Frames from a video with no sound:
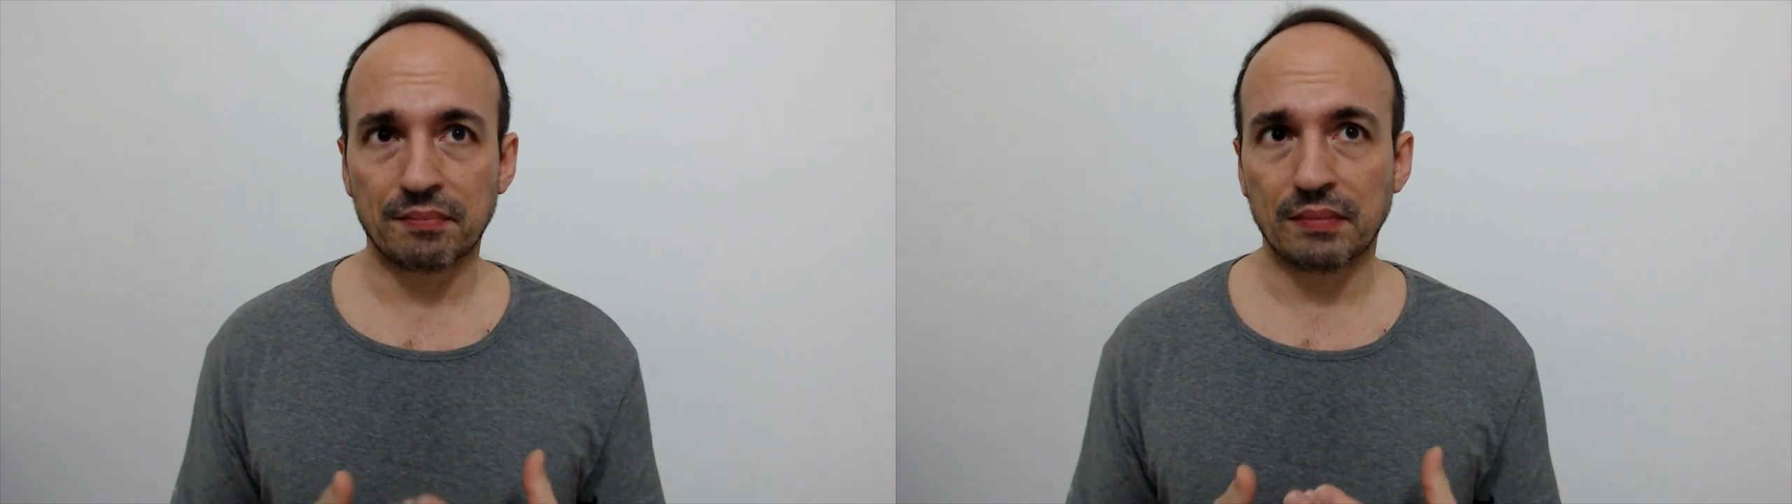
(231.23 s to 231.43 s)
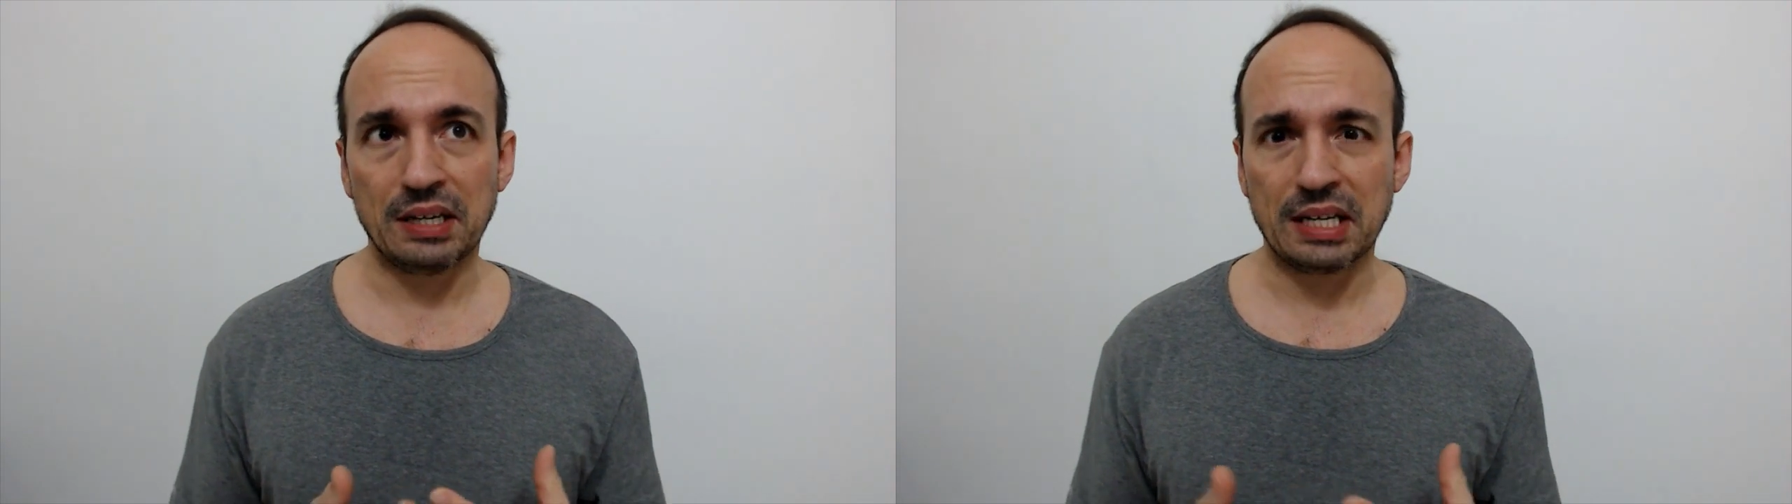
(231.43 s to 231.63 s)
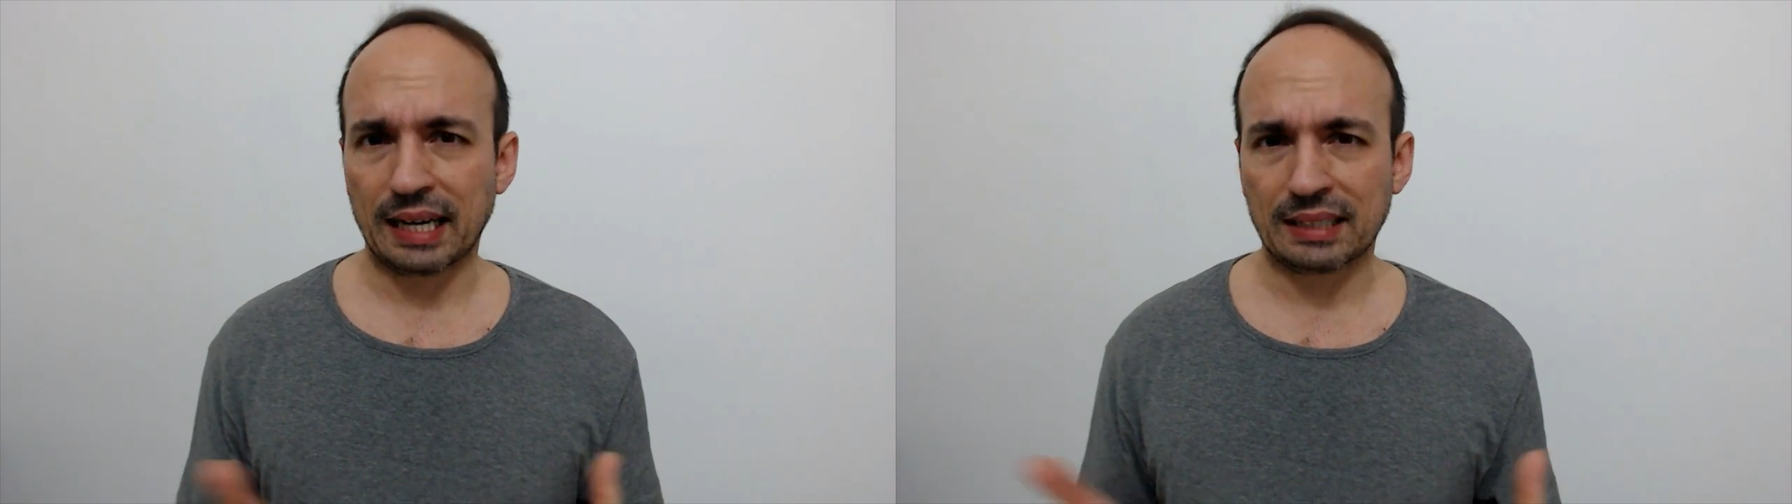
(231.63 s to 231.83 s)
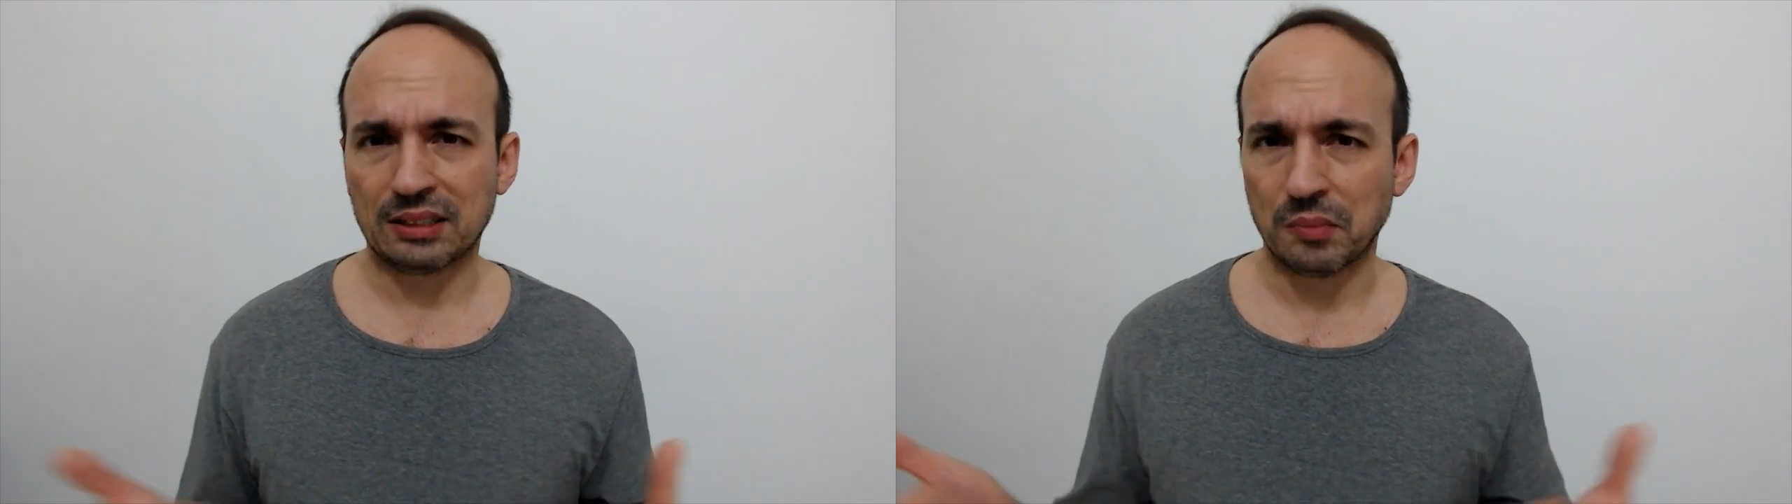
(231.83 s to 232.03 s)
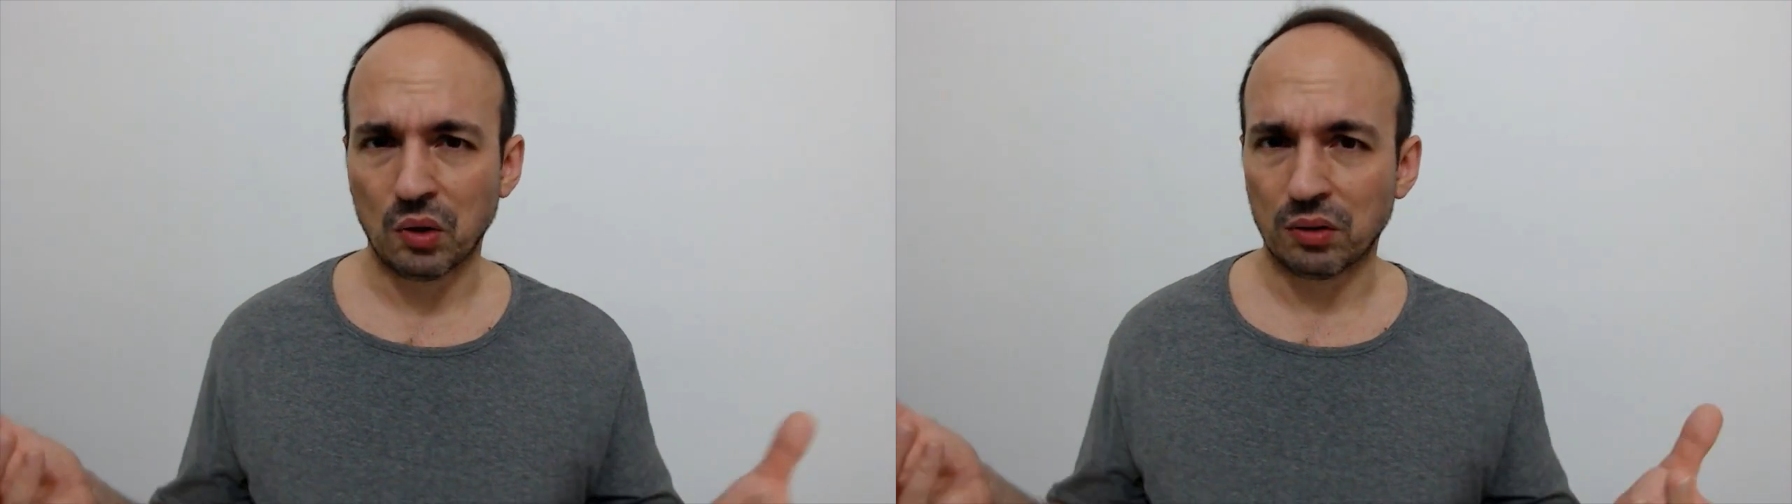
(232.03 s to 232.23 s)

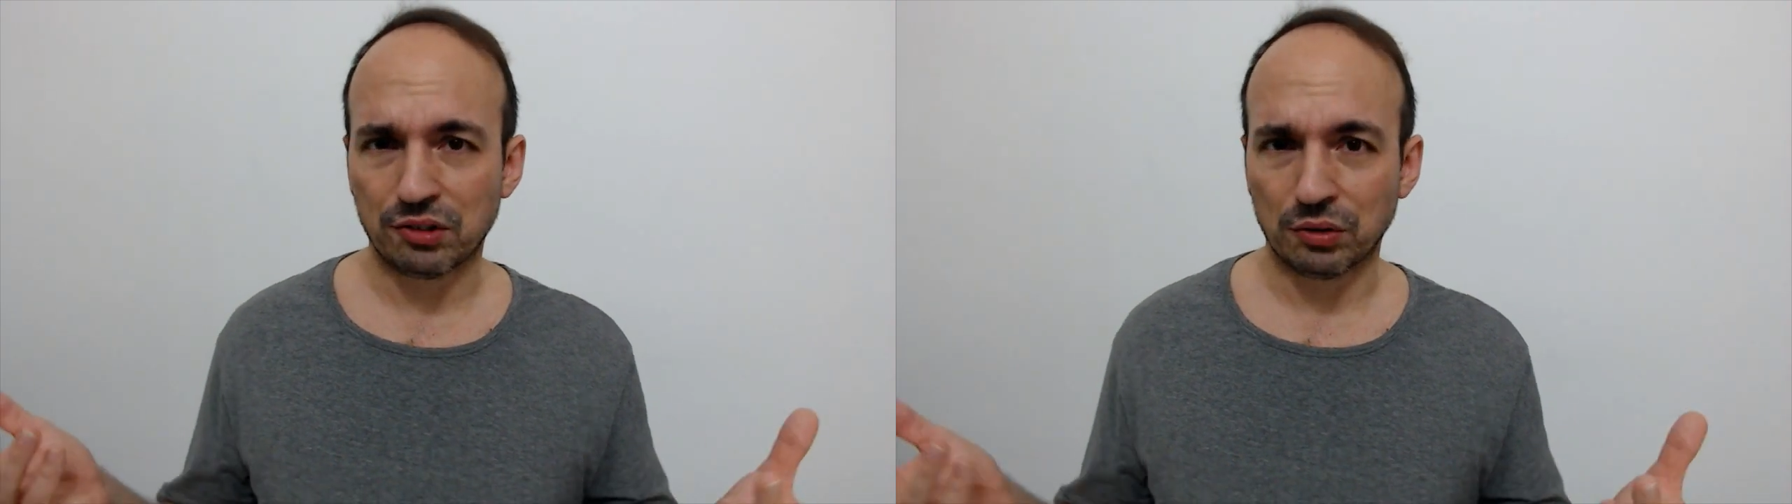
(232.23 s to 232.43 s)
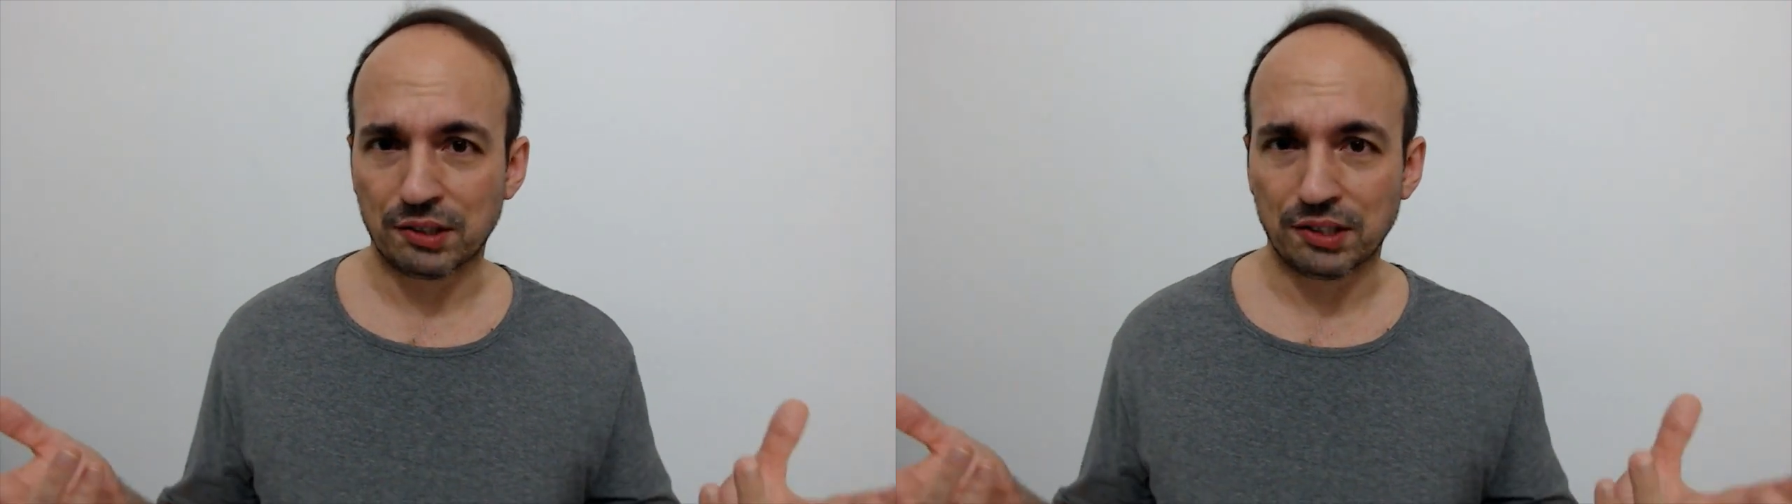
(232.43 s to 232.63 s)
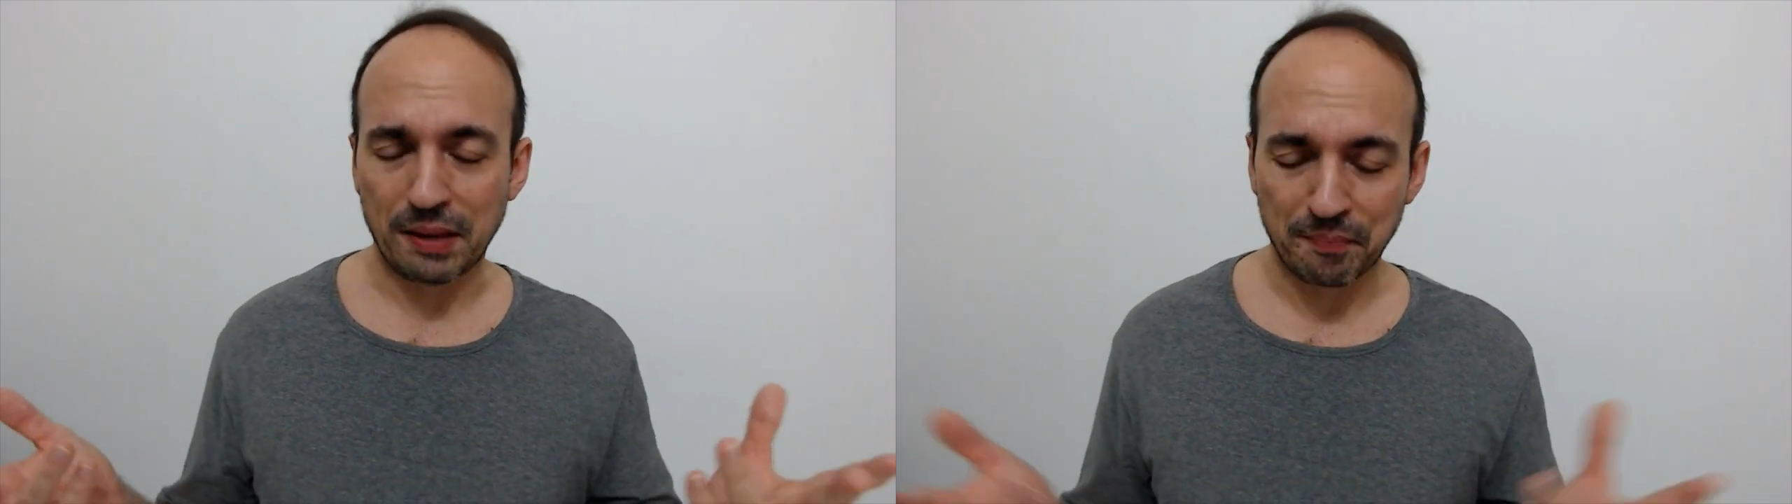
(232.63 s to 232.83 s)
neglectable, so to say.